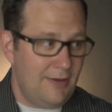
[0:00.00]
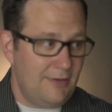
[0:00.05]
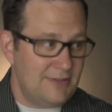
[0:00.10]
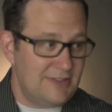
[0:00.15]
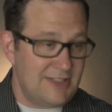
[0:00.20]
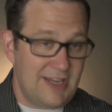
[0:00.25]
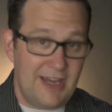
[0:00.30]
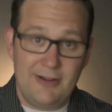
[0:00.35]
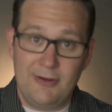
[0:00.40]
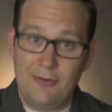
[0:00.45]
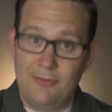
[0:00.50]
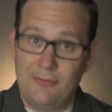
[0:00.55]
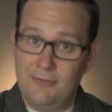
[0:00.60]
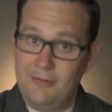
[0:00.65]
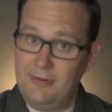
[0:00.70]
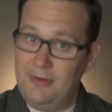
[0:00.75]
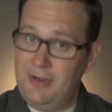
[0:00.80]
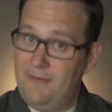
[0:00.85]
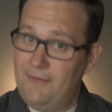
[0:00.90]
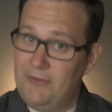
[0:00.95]
Side note,
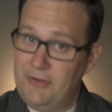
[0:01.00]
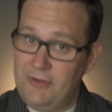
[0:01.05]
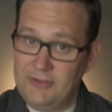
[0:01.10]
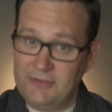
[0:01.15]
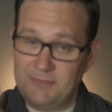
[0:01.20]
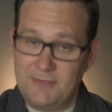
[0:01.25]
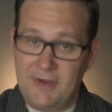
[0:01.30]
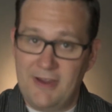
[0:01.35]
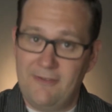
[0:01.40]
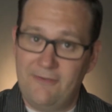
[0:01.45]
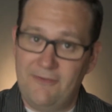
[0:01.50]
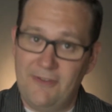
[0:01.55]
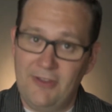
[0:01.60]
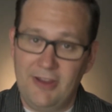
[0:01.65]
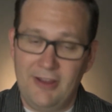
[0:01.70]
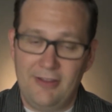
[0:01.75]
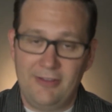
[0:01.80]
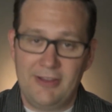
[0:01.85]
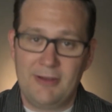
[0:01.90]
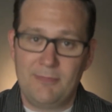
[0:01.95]
if you use my
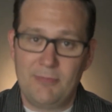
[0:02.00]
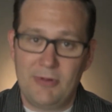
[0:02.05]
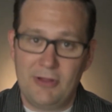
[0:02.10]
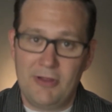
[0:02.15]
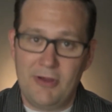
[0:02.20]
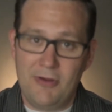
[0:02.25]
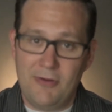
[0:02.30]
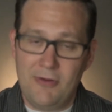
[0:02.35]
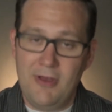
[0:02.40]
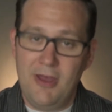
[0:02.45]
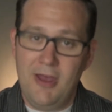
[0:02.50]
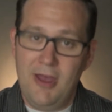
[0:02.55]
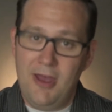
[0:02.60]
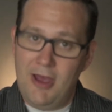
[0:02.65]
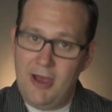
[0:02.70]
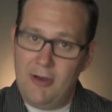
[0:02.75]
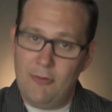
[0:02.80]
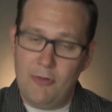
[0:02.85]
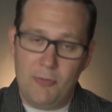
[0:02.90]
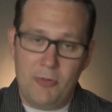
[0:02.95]
affiliate link below,
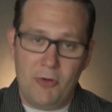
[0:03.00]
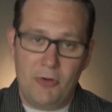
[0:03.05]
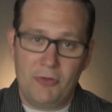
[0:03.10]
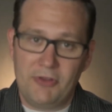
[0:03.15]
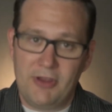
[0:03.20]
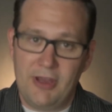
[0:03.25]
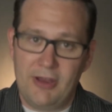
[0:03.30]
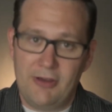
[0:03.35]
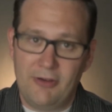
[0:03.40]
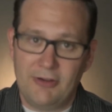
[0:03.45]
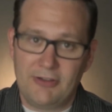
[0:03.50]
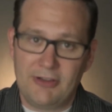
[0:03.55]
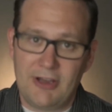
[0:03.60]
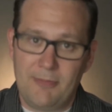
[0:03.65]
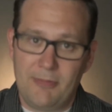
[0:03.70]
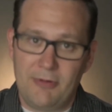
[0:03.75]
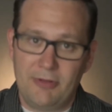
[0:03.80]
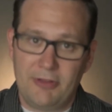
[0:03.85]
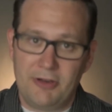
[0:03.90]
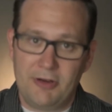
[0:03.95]
we'll both get hooked
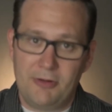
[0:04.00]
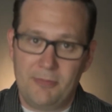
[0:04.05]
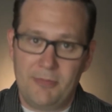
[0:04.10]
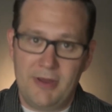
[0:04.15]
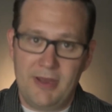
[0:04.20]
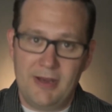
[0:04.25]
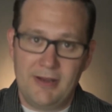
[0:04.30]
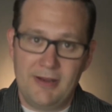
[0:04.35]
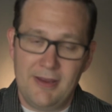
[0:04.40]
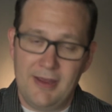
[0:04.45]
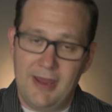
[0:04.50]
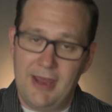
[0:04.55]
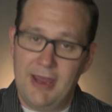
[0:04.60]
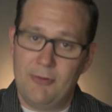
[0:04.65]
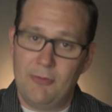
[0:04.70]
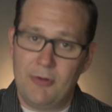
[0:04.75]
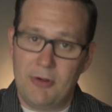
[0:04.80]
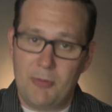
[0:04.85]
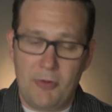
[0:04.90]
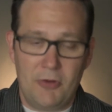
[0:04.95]
up a little bit
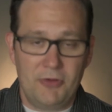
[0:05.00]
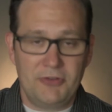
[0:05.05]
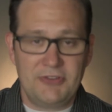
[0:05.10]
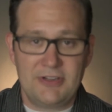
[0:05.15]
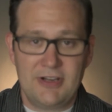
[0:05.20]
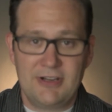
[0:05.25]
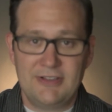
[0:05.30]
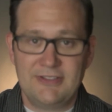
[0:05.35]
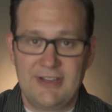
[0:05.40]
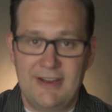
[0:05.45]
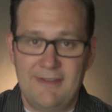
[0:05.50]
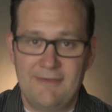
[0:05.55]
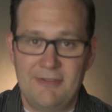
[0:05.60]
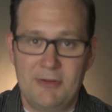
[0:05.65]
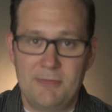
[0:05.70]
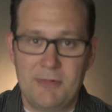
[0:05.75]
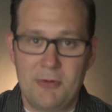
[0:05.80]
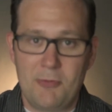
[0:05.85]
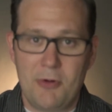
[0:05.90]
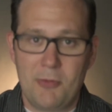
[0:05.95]
and we'll both start saving a
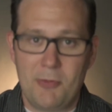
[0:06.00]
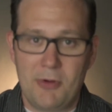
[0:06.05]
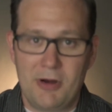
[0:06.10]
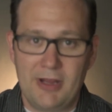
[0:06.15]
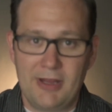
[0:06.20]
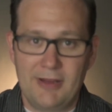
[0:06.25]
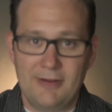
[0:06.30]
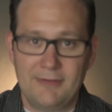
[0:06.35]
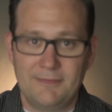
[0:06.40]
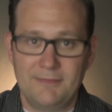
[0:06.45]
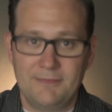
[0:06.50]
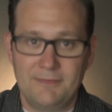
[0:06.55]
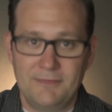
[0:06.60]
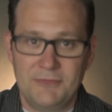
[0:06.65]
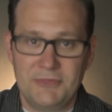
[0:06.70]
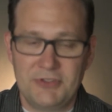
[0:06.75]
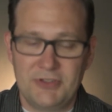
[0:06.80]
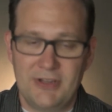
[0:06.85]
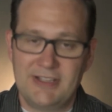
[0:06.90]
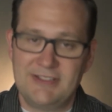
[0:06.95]
little bit more money.
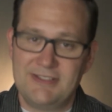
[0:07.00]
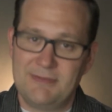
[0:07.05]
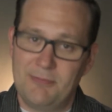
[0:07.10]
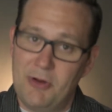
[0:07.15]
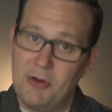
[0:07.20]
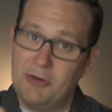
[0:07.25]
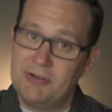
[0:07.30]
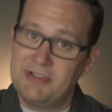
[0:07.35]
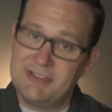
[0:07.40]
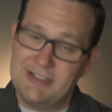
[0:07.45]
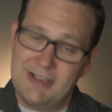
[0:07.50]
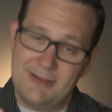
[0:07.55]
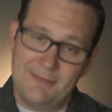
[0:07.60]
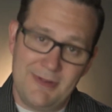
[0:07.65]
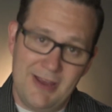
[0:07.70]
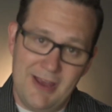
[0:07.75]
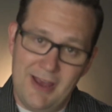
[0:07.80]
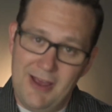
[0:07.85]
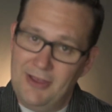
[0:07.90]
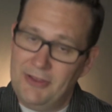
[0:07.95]
So that's the bonus tip.
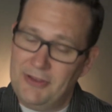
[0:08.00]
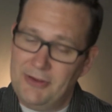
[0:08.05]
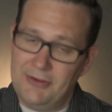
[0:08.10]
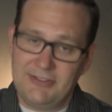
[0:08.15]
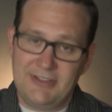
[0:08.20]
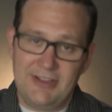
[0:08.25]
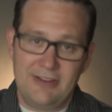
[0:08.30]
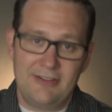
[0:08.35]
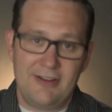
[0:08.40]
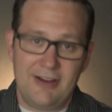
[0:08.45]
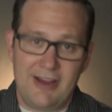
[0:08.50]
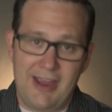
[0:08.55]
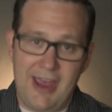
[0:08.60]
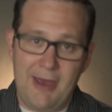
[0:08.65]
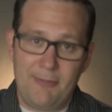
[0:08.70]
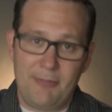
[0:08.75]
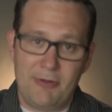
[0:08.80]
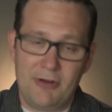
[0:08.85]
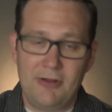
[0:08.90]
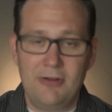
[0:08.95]
Use either
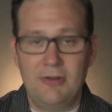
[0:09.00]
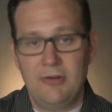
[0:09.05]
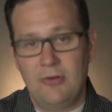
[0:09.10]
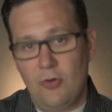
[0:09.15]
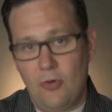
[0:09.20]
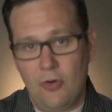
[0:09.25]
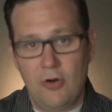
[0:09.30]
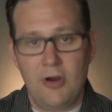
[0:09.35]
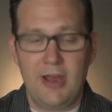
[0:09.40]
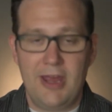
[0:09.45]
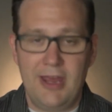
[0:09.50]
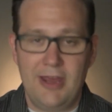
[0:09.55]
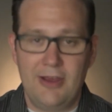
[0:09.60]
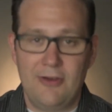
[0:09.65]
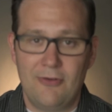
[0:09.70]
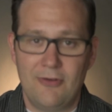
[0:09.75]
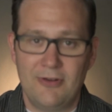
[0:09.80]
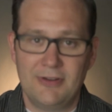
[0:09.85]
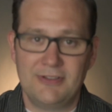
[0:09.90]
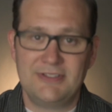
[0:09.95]
Capital or
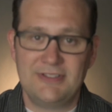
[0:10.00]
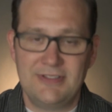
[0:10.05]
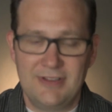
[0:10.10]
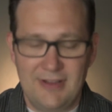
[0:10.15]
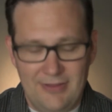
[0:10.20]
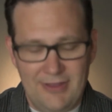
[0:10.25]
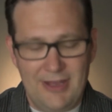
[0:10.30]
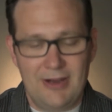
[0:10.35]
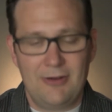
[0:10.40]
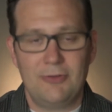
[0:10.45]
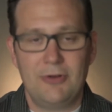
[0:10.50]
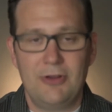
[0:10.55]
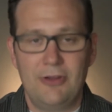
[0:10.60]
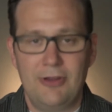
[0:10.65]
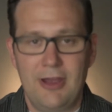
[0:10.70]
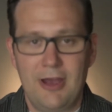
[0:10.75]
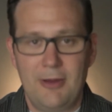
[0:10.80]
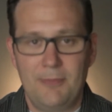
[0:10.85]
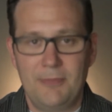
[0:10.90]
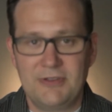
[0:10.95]
Acorns, and that'll
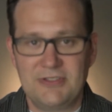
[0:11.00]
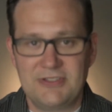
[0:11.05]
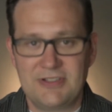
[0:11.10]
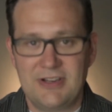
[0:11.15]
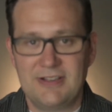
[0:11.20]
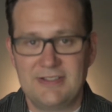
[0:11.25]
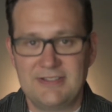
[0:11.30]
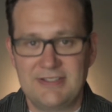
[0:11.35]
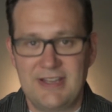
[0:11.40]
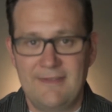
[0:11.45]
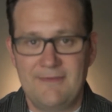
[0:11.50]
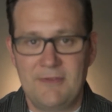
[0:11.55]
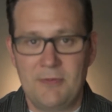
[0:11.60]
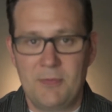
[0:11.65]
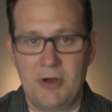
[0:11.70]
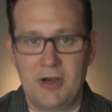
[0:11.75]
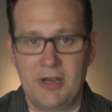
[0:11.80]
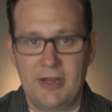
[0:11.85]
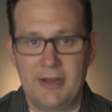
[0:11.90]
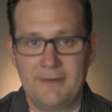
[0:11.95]
really help you start saving
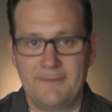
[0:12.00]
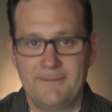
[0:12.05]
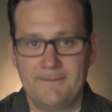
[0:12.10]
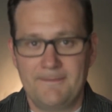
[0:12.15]
money.